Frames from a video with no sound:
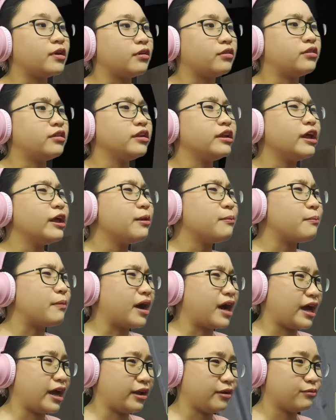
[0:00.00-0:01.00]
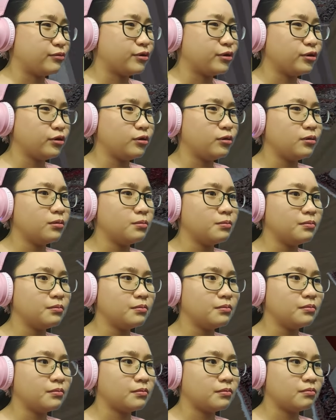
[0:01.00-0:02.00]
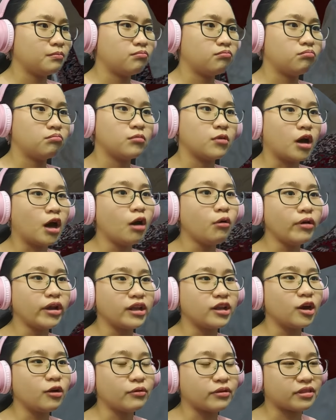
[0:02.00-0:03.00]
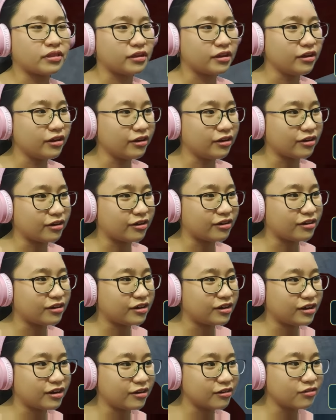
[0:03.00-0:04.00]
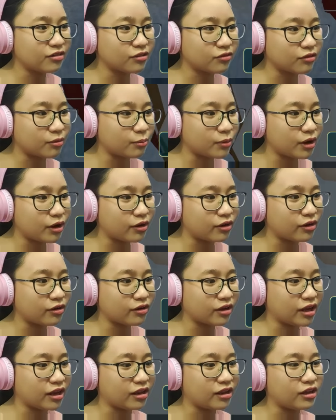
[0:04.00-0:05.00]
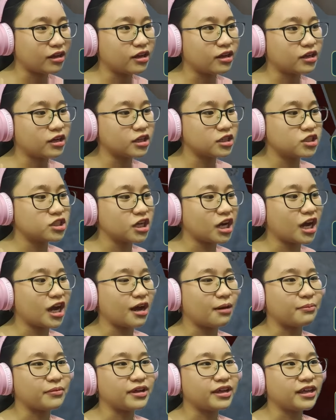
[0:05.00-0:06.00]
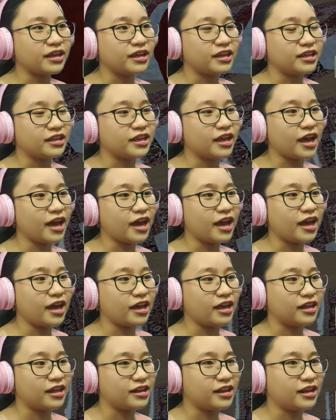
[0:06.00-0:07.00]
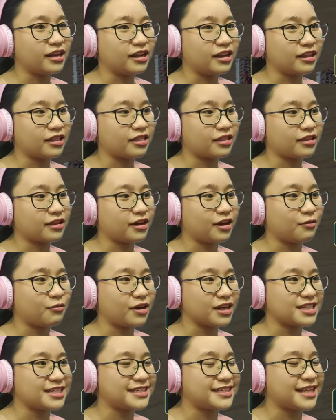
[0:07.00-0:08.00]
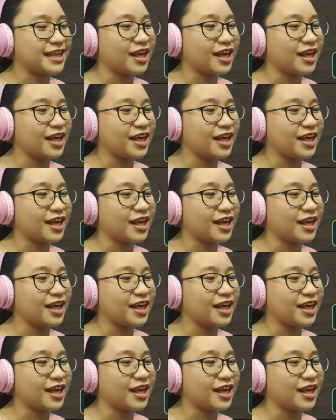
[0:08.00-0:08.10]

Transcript: Is it in my room? Oh, wait, no, it's here. There's the remote. Okay, good job. Yay! Let's go watch